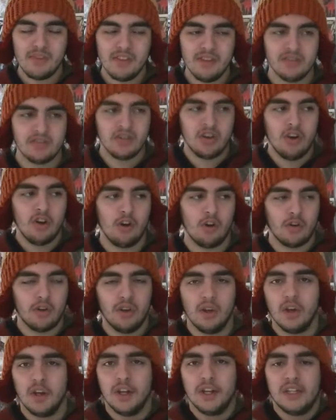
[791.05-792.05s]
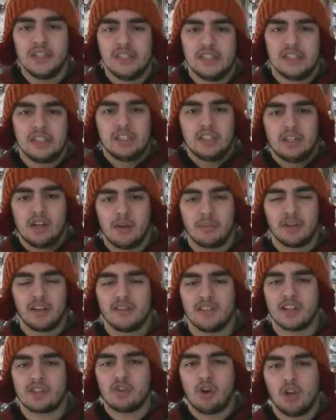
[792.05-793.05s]
So, I believe
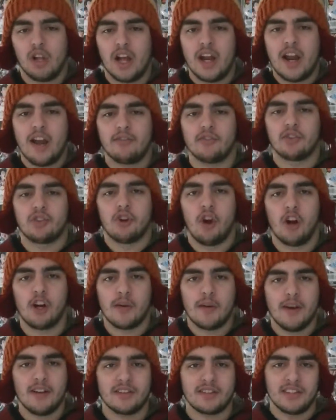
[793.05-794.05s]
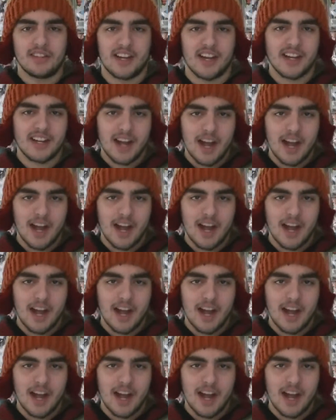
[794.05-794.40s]
that's all I have to talk about today,